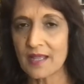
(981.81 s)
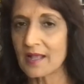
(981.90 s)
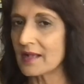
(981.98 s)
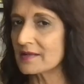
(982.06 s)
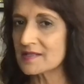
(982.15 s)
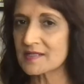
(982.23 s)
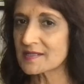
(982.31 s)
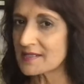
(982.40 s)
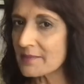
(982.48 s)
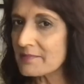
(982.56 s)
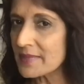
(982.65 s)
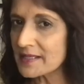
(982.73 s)
and
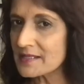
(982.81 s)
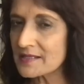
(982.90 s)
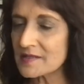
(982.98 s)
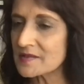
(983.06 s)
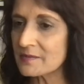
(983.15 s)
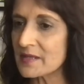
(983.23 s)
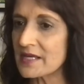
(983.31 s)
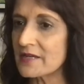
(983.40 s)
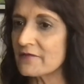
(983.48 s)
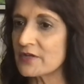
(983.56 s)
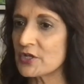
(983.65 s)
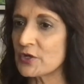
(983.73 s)
somebody doesn't
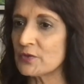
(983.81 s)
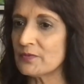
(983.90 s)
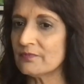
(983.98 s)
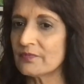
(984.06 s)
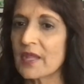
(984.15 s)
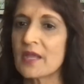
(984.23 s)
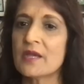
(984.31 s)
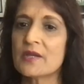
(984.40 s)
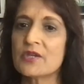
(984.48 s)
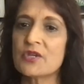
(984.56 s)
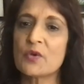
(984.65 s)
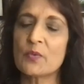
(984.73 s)
believe in you,
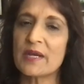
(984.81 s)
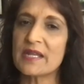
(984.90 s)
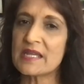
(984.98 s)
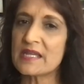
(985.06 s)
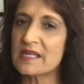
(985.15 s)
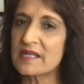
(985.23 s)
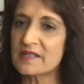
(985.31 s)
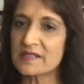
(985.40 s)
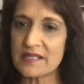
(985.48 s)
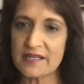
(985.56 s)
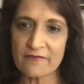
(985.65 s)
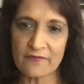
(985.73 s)
you will
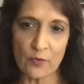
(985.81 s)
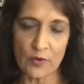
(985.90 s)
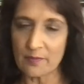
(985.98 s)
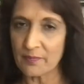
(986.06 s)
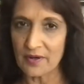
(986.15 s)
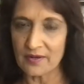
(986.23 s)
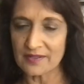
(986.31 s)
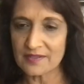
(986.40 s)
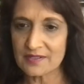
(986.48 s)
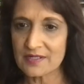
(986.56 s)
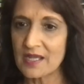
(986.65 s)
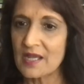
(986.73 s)
easily fall
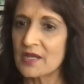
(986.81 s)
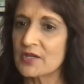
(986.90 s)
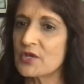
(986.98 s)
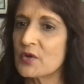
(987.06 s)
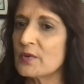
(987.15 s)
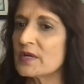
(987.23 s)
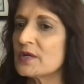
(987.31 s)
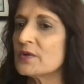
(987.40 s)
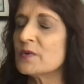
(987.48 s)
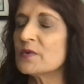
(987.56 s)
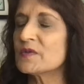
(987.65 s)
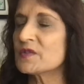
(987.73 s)
apart. You would
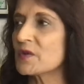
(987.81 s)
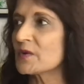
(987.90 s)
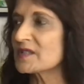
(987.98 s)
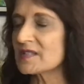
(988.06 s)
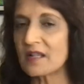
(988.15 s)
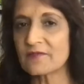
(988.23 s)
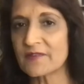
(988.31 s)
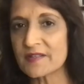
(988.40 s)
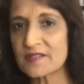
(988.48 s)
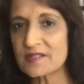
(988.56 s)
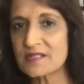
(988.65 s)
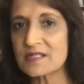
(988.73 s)
lose your
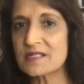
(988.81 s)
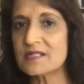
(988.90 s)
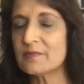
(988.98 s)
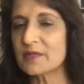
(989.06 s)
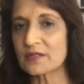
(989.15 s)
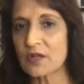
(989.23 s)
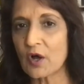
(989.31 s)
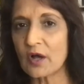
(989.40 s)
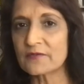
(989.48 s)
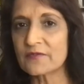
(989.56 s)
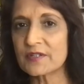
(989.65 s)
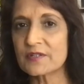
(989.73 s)
self-esteem and
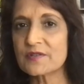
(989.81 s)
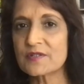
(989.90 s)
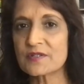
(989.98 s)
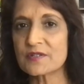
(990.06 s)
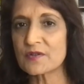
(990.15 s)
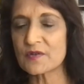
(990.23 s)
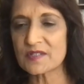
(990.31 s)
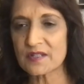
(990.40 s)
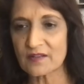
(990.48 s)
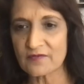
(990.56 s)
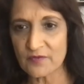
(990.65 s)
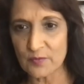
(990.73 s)
confidence and your
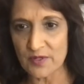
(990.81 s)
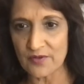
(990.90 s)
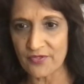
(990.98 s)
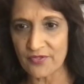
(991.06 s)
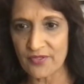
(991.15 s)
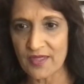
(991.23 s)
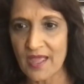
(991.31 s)
self-worth,